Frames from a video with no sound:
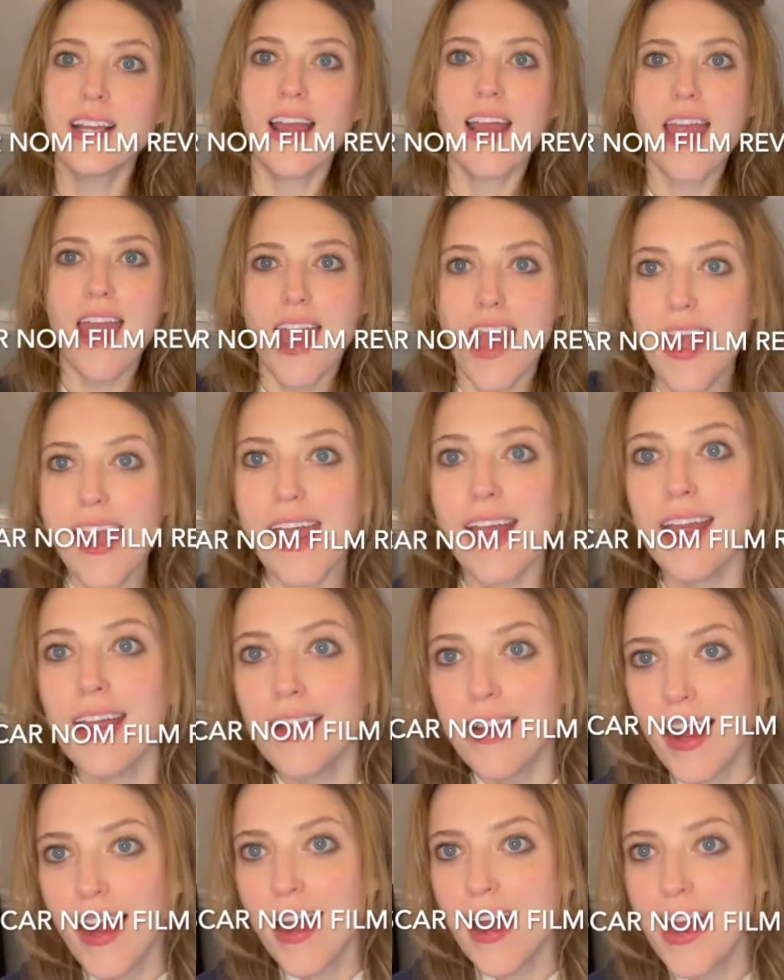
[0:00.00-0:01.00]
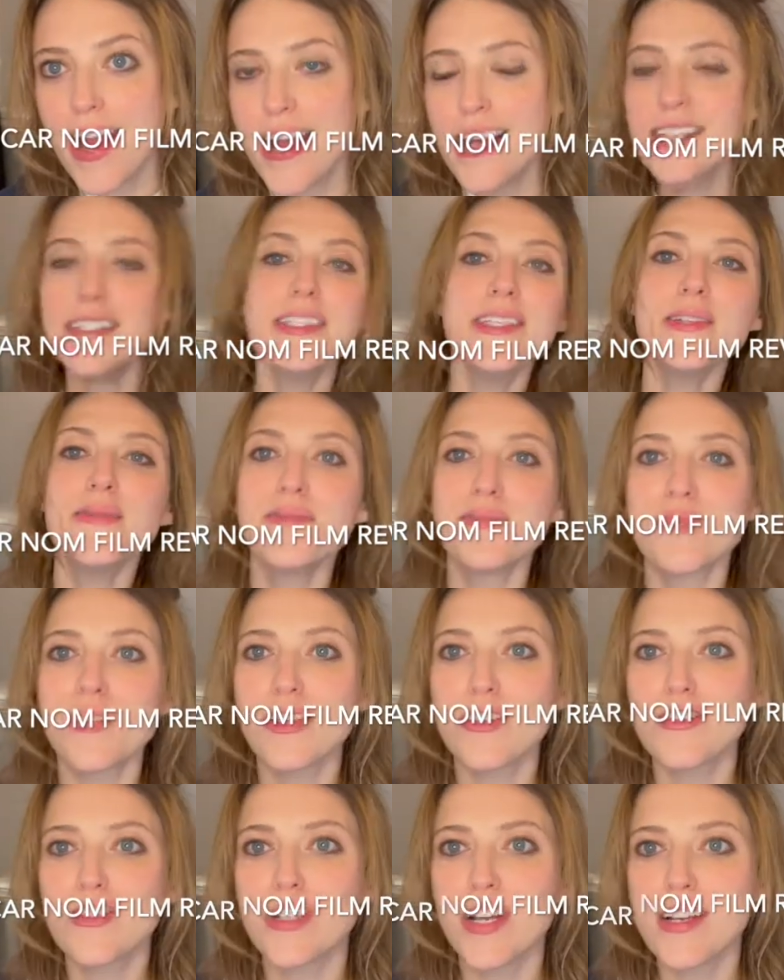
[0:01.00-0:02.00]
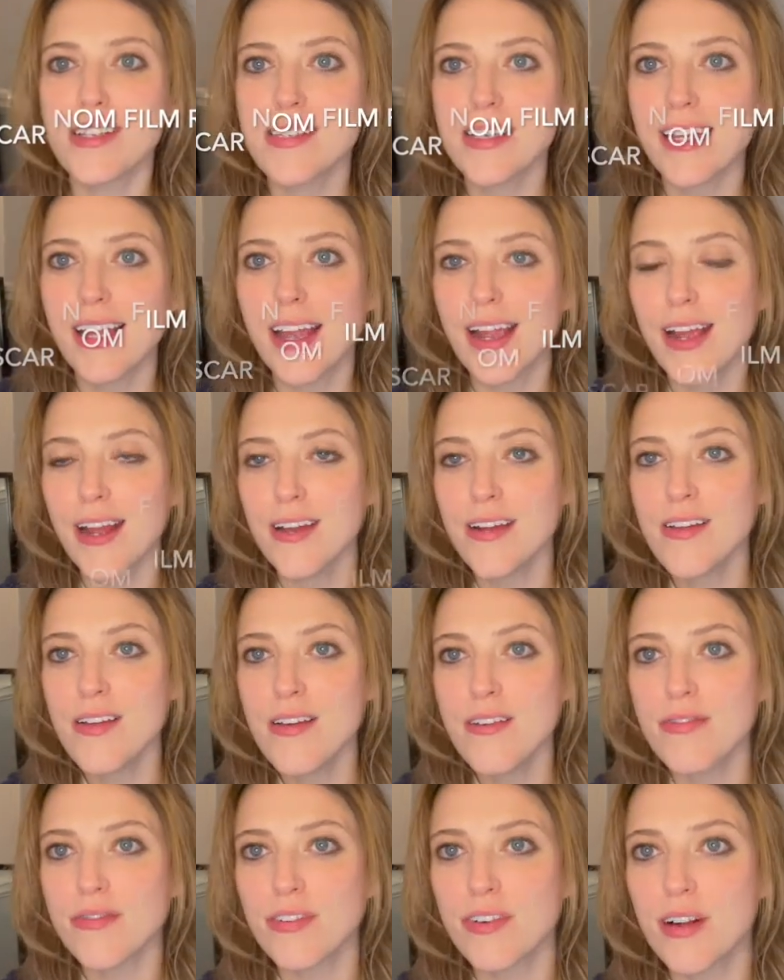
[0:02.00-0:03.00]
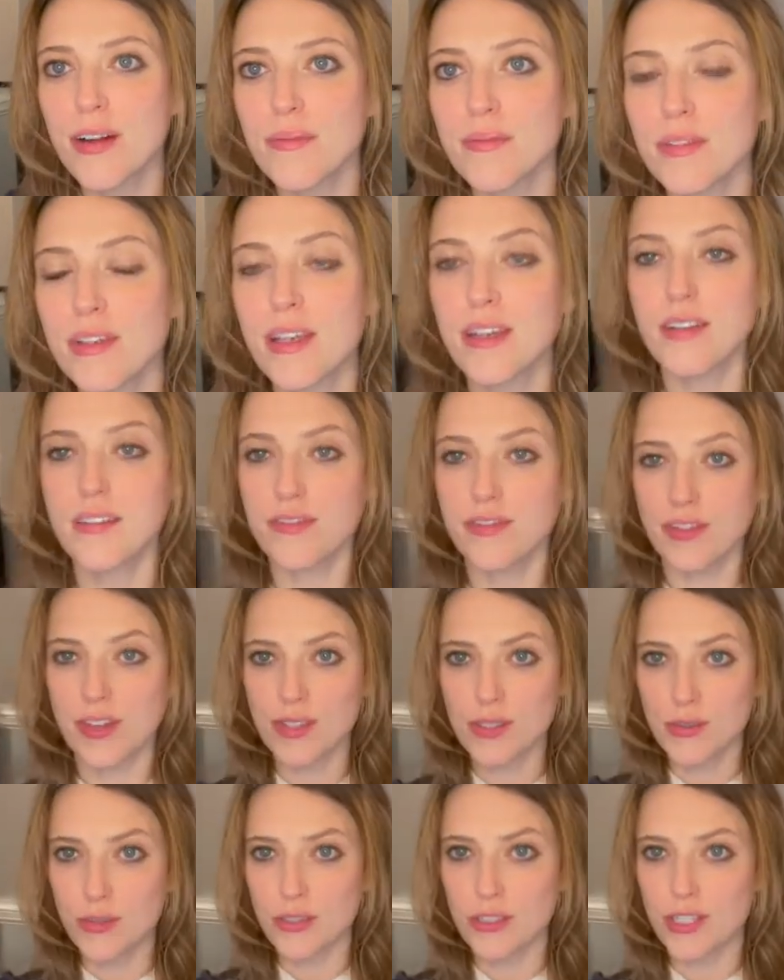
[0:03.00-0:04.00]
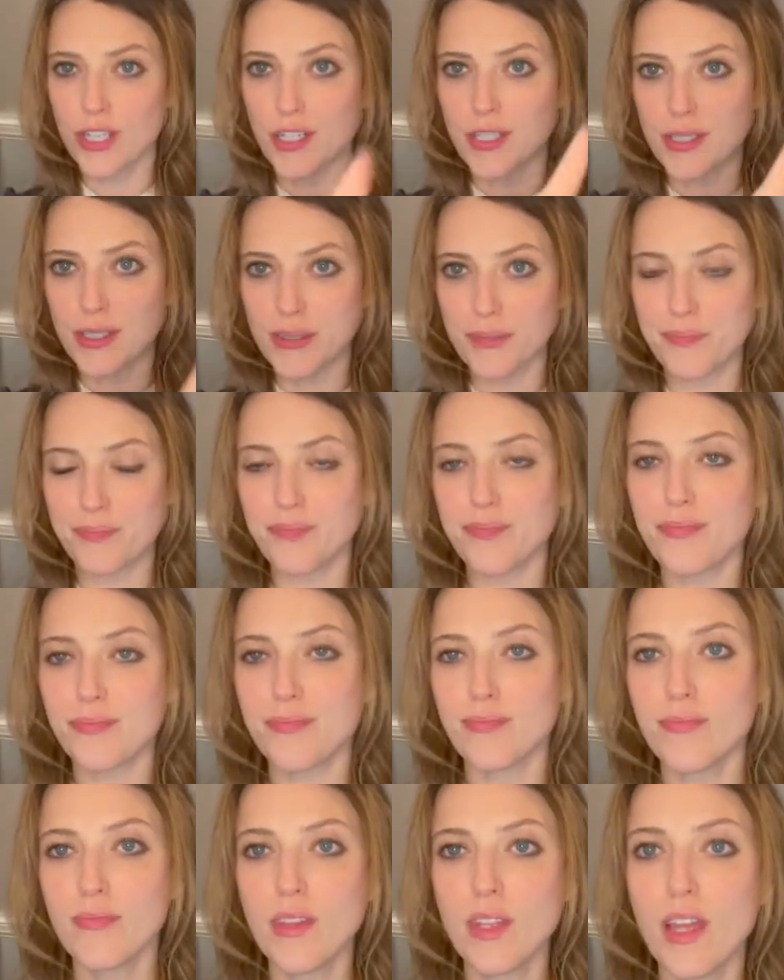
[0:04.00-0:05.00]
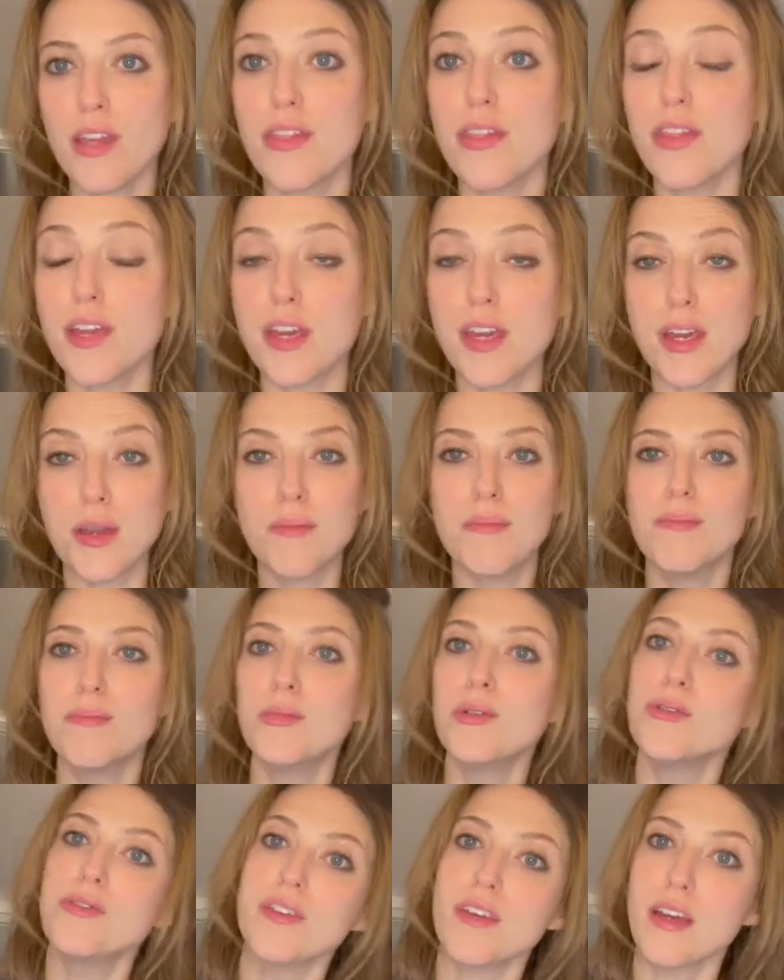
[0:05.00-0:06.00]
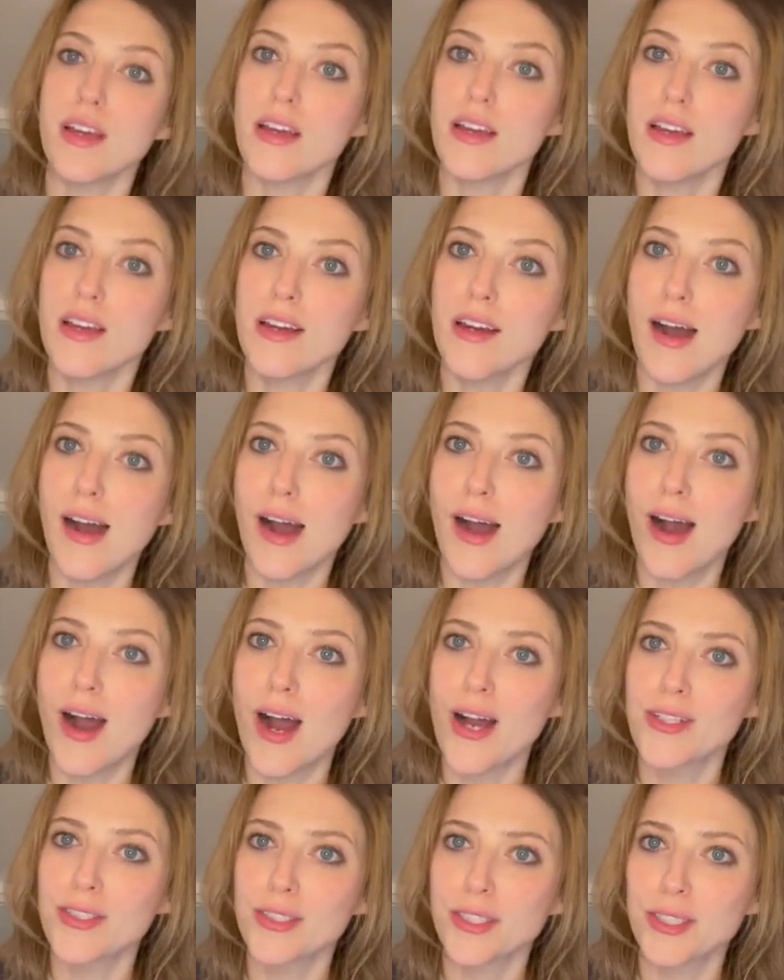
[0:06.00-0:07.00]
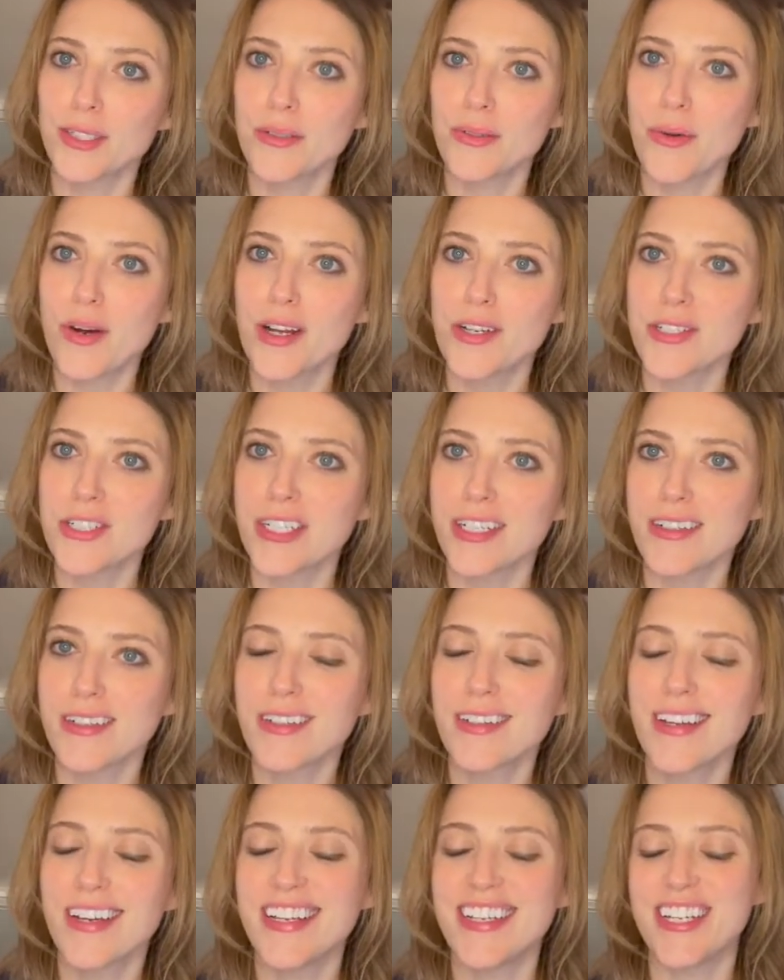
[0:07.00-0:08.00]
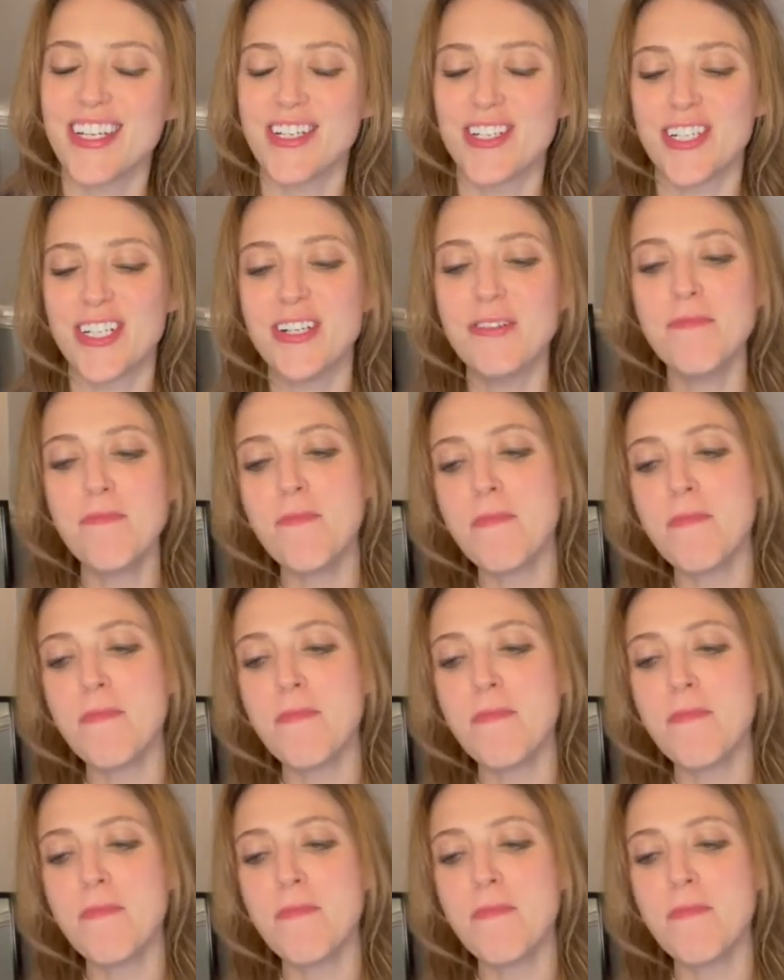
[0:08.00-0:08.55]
Hey guys, Jess again from Confess with Jess, the movie Oscar watching edition.